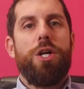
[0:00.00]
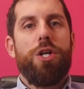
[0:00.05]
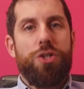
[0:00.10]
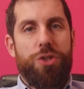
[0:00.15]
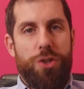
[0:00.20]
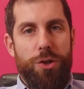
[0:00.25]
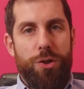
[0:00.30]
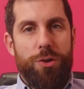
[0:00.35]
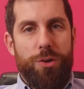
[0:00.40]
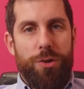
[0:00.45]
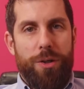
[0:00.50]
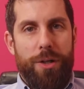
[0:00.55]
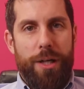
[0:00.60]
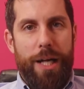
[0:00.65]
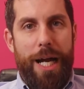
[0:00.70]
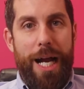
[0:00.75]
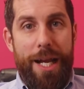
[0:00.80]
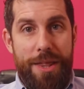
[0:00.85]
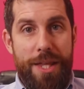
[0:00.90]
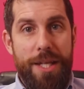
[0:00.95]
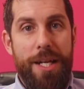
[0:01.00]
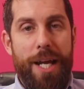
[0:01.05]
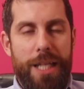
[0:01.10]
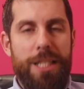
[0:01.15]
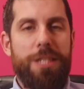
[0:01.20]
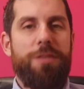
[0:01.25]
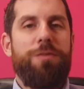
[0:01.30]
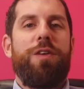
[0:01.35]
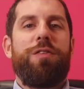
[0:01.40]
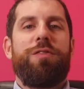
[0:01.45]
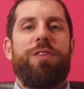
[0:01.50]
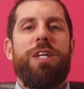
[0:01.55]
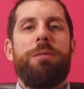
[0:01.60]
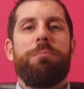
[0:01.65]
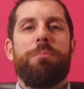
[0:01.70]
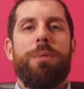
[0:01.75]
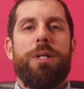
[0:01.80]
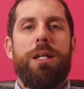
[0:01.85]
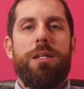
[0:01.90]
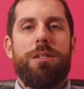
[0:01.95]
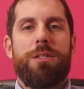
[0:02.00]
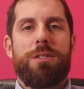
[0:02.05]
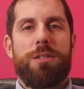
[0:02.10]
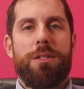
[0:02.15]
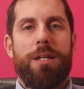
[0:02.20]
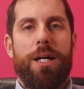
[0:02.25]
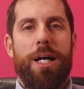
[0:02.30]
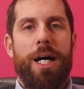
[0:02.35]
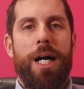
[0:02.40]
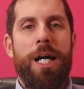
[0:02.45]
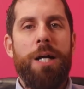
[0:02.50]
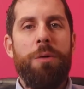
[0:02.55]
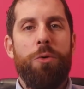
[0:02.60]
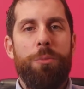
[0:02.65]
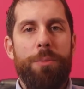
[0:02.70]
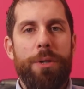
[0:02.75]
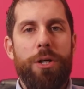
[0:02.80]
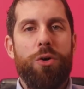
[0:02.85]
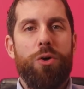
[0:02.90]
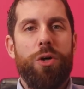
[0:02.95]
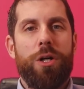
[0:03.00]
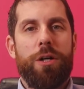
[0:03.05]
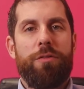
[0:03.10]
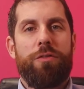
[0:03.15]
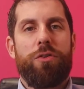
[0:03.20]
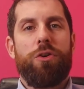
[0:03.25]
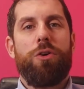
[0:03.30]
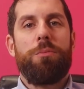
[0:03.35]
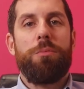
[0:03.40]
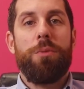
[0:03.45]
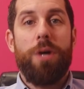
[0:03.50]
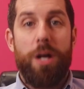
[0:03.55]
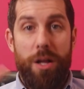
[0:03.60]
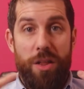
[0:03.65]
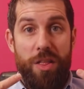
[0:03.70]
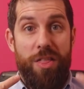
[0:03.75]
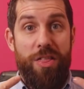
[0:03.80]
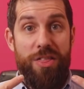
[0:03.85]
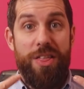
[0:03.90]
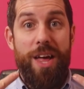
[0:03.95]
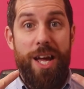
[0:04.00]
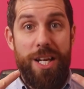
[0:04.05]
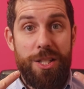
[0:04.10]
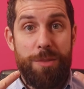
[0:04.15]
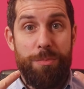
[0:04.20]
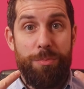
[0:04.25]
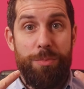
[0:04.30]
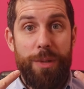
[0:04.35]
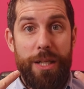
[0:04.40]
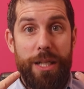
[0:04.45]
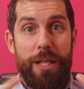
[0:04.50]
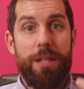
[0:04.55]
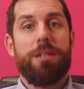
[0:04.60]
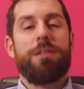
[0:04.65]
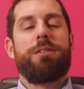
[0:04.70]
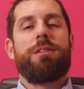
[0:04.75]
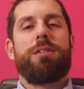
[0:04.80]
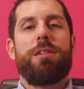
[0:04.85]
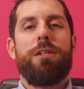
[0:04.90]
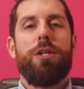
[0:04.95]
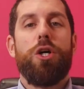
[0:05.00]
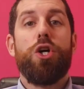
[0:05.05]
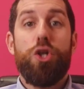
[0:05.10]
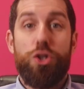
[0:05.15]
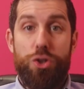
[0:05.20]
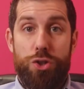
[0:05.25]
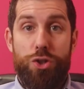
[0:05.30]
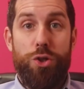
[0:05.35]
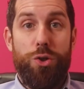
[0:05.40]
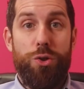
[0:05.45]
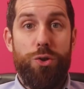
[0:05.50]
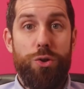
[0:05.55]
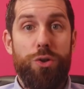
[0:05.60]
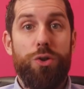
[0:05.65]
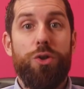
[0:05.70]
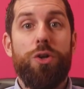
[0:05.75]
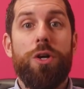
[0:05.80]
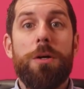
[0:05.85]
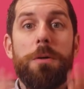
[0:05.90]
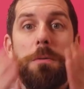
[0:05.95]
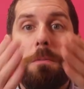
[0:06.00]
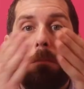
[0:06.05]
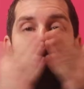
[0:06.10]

So, in the next 15 minutes, I will be going from this beard to